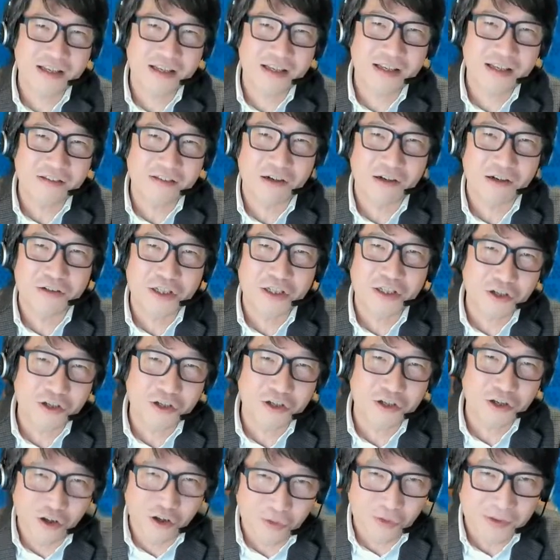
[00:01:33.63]
is a lead
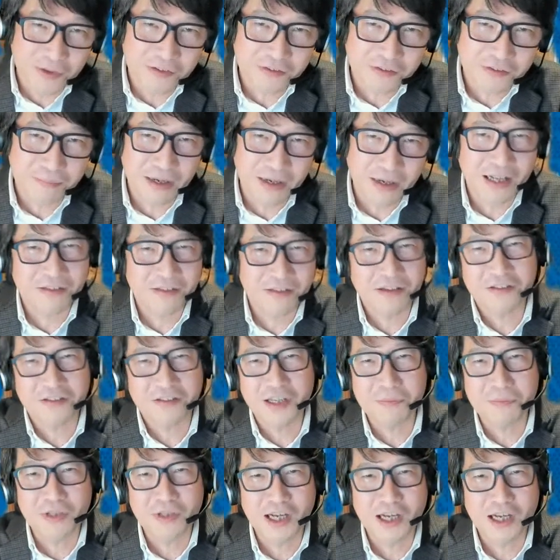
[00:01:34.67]
economist, but at the same
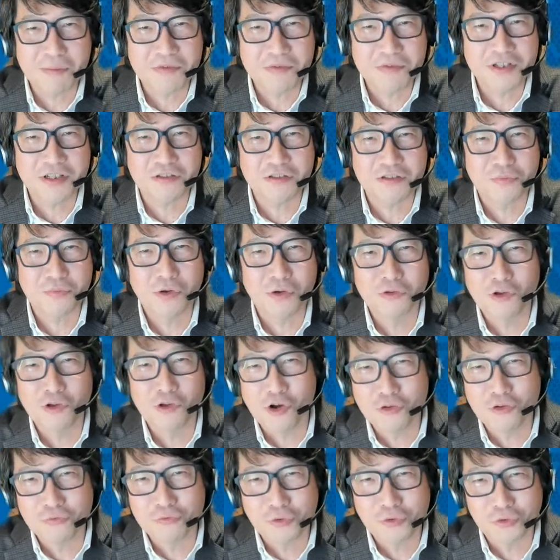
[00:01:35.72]
time, she's a well-known
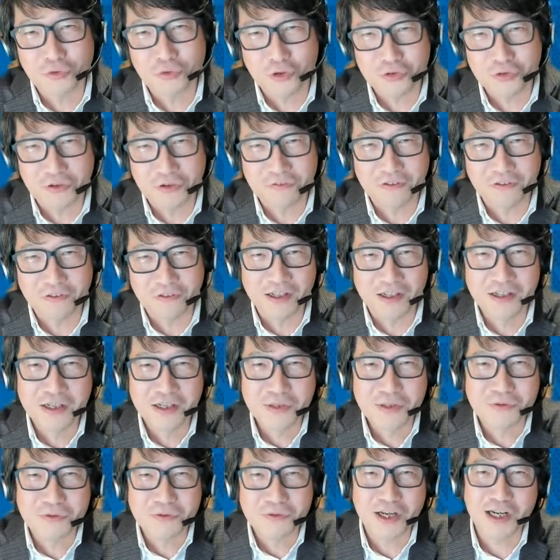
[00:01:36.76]
photographer.
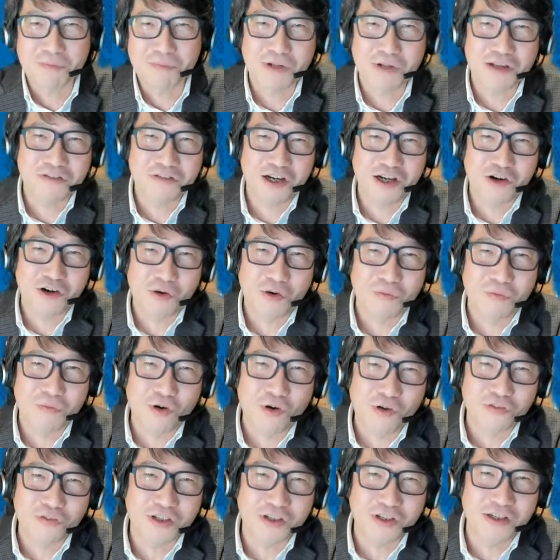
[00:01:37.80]
We had a pleasure of
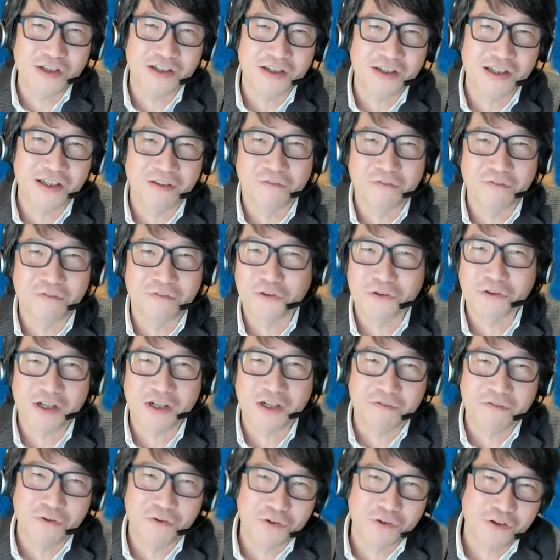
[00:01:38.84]
hosting a
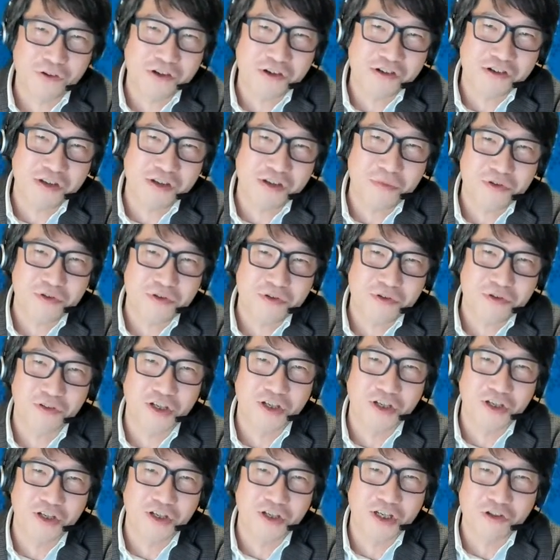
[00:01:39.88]
photo exhibition in
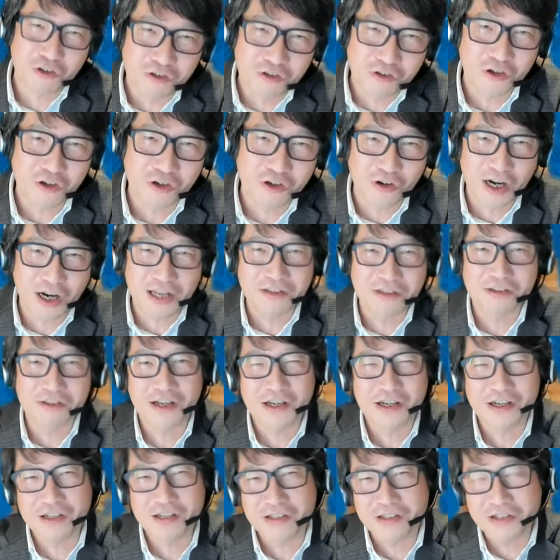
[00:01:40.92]
Tokyo and
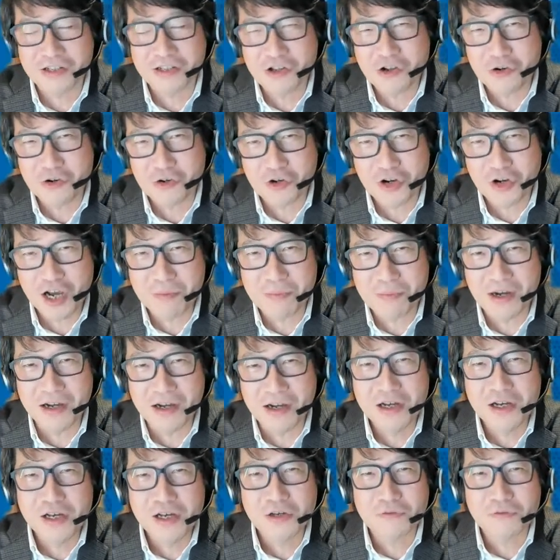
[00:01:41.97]
in Yokohama,
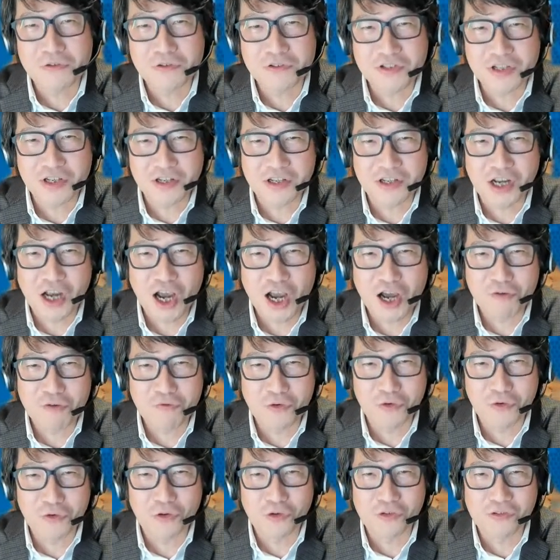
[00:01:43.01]
featuring her
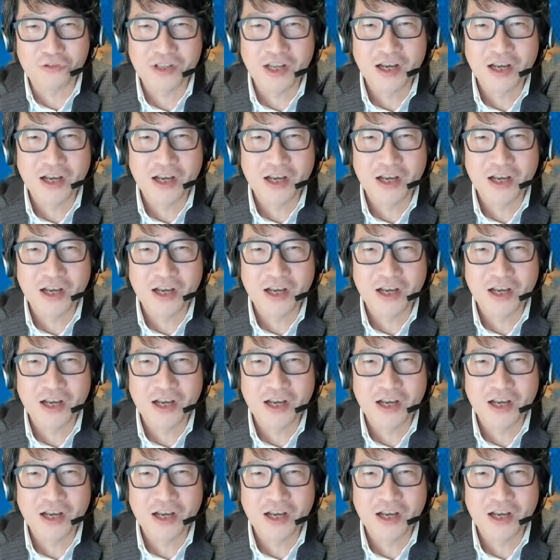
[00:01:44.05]
photos,